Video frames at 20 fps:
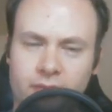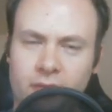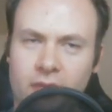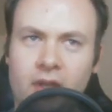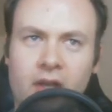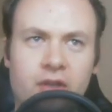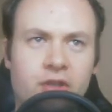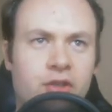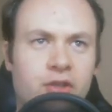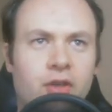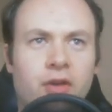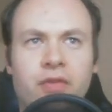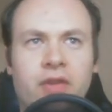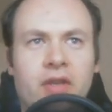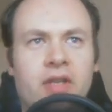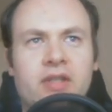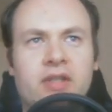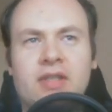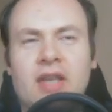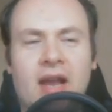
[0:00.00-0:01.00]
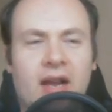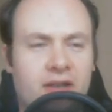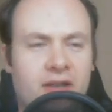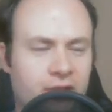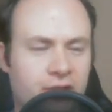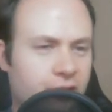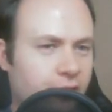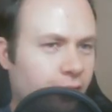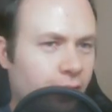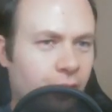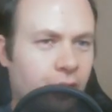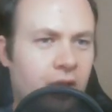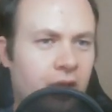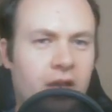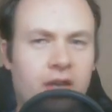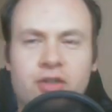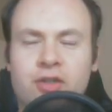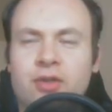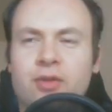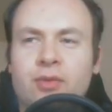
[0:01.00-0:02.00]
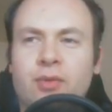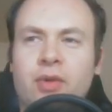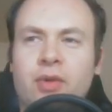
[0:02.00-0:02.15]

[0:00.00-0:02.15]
not sure of the exact location